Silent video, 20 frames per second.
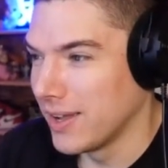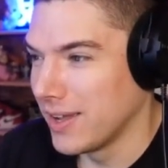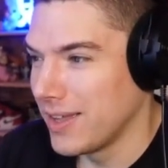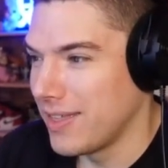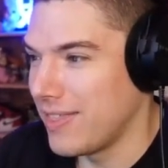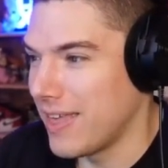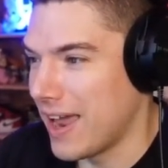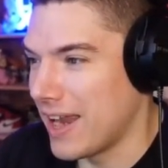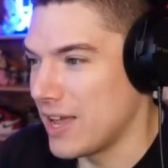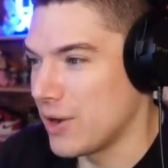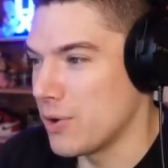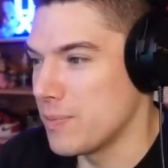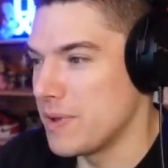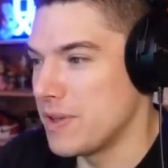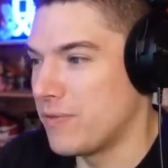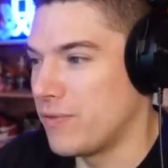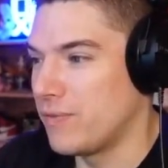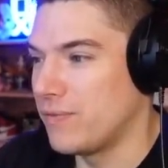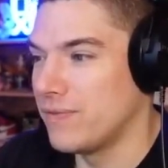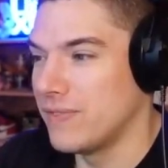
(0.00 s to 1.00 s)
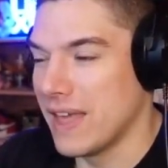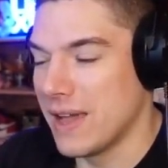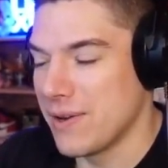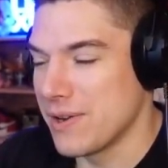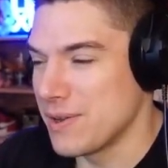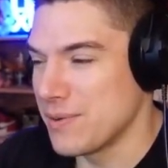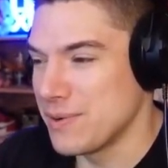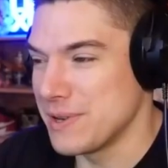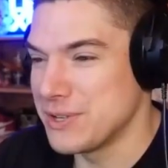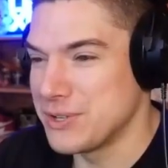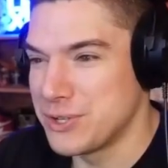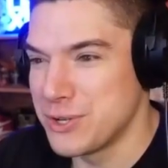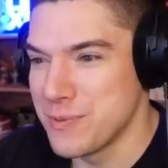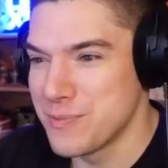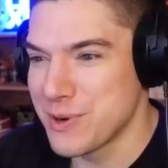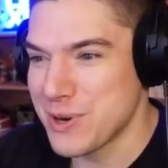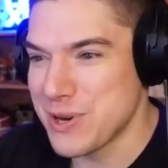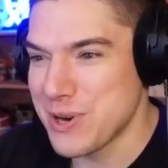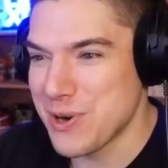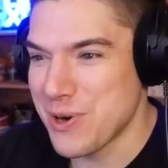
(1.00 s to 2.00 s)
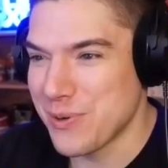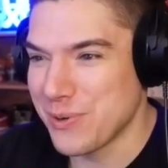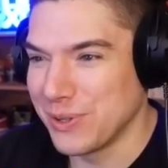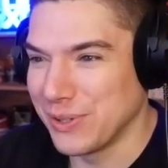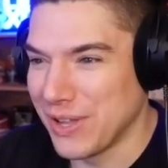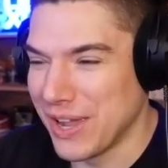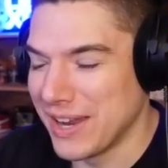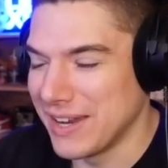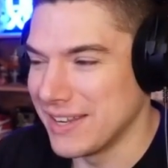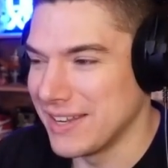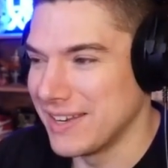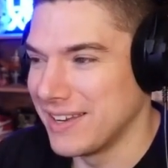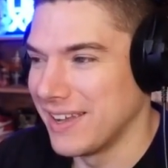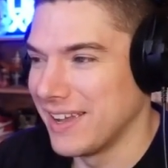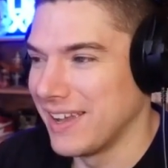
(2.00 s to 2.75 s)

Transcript: that it would be that it would be superhero related